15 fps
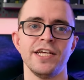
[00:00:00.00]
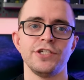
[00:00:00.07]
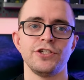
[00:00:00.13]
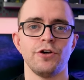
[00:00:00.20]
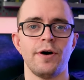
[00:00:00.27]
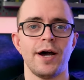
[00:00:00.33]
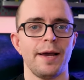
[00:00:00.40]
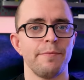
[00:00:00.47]

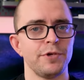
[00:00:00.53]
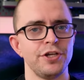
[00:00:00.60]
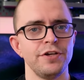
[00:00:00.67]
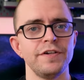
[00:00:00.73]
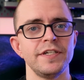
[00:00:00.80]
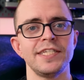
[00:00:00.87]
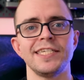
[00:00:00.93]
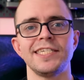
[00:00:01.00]
So I'm
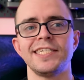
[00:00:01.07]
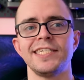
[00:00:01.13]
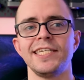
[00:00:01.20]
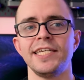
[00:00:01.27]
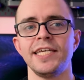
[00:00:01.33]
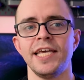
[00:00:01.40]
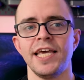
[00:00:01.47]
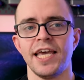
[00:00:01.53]
curious to
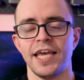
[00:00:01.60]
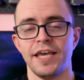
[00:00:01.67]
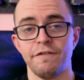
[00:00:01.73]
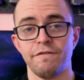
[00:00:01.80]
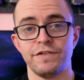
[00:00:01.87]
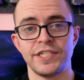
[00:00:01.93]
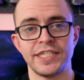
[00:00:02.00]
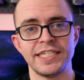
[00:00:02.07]
see
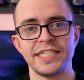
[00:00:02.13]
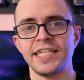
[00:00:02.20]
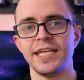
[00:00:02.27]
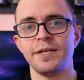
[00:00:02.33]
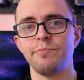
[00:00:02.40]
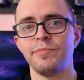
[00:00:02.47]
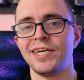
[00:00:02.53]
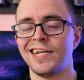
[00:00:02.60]
if
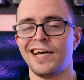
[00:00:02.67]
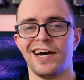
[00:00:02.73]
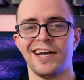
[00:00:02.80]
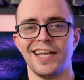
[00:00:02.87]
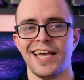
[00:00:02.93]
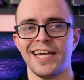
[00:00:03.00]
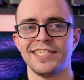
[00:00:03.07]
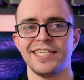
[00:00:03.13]
16-bit on
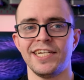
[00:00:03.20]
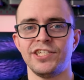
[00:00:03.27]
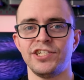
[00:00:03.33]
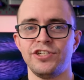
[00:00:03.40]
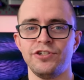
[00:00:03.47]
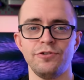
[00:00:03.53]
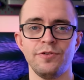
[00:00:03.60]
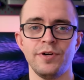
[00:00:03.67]
an
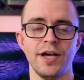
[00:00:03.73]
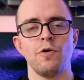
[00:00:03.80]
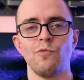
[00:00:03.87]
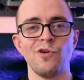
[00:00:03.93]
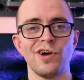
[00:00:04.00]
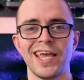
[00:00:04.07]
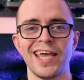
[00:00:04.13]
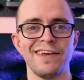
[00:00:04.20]
XH2
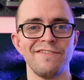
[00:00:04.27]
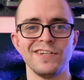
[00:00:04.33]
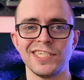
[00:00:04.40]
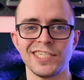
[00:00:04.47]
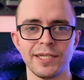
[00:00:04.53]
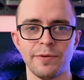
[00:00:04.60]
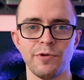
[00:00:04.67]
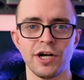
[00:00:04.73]
will get even
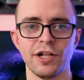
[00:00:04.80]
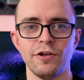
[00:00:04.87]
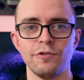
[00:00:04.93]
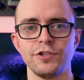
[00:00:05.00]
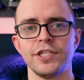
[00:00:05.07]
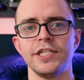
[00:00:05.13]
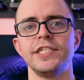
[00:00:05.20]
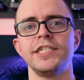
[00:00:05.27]
somewhat
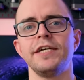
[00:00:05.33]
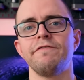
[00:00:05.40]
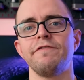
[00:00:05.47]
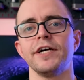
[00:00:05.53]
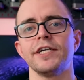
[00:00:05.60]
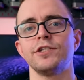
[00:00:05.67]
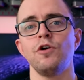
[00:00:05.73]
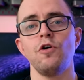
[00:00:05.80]
close to the
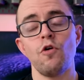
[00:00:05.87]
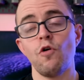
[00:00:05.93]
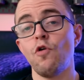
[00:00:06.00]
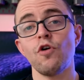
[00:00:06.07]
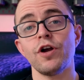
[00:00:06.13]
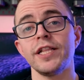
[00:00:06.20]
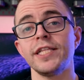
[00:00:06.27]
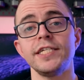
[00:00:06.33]
GFX
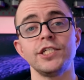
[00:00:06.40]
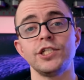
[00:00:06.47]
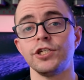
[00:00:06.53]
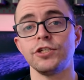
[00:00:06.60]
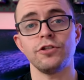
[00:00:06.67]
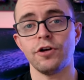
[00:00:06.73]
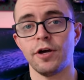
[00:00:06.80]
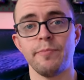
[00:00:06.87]
or at least
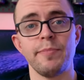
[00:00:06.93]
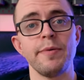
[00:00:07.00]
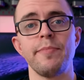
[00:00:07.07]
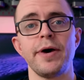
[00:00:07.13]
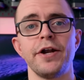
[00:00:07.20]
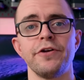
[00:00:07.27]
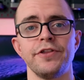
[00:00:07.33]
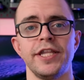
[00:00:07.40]
just look a bit
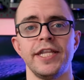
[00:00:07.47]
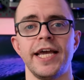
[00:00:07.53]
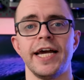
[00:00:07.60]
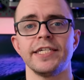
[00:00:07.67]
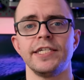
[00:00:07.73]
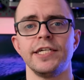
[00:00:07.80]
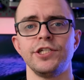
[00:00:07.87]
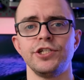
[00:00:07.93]
better than the
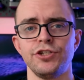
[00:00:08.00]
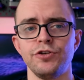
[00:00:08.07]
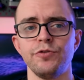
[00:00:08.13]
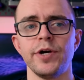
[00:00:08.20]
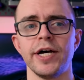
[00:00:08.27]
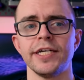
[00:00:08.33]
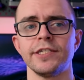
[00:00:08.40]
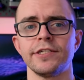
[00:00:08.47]

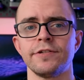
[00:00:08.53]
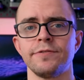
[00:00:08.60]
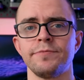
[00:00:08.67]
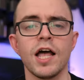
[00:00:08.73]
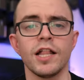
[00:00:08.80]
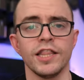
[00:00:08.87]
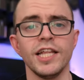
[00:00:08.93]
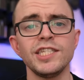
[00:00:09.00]
XH2S.
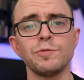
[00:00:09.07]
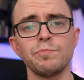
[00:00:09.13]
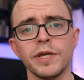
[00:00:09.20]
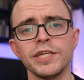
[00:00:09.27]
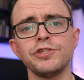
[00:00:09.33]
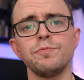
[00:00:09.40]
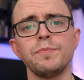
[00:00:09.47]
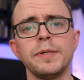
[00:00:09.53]
Let's
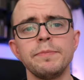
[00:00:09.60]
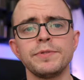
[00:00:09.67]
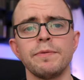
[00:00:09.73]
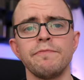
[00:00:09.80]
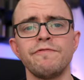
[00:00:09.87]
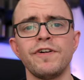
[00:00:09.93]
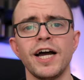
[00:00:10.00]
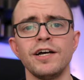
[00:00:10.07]
pixel peep
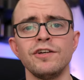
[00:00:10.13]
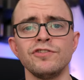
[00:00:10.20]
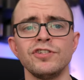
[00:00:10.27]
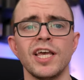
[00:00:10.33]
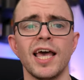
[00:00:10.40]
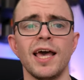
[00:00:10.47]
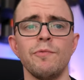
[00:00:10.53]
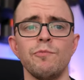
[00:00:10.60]
some files
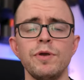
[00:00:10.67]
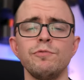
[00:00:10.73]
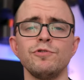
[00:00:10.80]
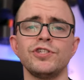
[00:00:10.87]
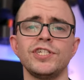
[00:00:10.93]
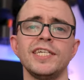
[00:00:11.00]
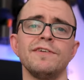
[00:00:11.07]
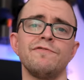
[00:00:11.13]
and we will
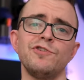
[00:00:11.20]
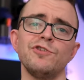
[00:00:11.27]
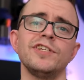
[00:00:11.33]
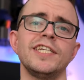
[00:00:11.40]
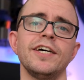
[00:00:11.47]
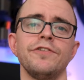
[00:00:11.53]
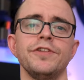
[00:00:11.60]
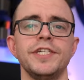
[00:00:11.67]
see if you can
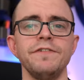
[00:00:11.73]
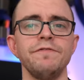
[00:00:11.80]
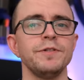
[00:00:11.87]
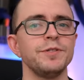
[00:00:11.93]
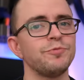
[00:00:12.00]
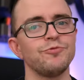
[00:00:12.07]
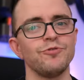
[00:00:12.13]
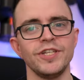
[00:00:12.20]
tell the
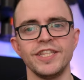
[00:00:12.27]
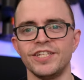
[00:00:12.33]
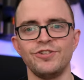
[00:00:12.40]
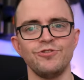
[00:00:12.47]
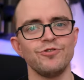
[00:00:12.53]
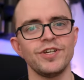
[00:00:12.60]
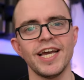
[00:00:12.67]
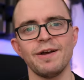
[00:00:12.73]
difference between the
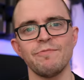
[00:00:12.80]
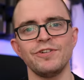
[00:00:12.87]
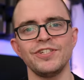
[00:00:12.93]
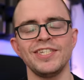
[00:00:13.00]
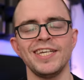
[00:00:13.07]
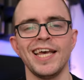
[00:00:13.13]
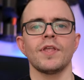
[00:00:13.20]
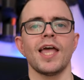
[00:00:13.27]
two
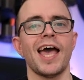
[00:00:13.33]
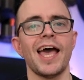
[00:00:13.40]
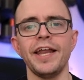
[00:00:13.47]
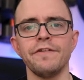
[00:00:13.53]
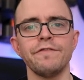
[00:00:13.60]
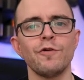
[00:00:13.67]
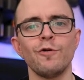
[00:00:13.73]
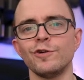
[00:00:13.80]
cameras and
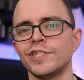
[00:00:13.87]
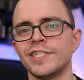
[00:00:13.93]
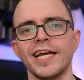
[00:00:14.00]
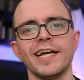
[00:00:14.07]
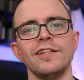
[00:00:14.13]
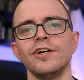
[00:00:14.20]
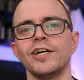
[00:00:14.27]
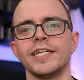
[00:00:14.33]
of course
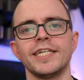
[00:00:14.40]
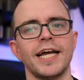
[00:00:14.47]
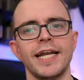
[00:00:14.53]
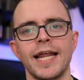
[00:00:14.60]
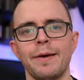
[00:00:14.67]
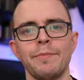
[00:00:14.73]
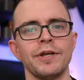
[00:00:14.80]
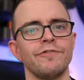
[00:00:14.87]
take a look at
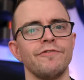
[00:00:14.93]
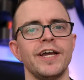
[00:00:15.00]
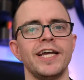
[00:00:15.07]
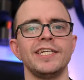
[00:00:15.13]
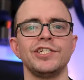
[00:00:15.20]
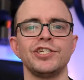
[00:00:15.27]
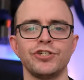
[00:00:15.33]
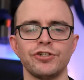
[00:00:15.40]
dynamic
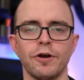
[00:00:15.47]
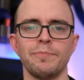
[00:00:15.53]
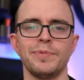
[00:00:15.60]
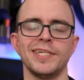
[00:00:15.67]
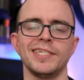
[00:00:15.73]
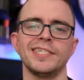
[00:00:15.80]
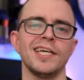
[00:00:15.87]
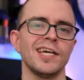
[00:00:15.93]
range,
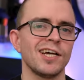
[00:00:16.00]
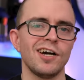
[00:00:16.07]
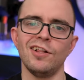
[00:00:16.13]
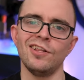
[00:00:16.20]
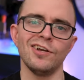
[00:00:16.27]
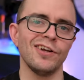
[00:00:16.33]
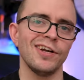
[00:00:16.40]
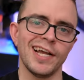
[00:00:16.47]
sharpness,
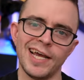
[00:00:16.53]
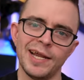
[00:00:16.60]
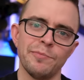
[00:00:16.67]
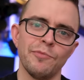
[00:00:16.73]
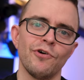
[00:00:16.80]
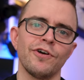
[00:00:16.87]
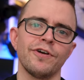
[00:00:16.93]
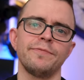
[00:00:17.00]
color, and
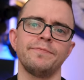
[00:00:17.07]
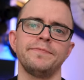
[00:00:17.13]
more.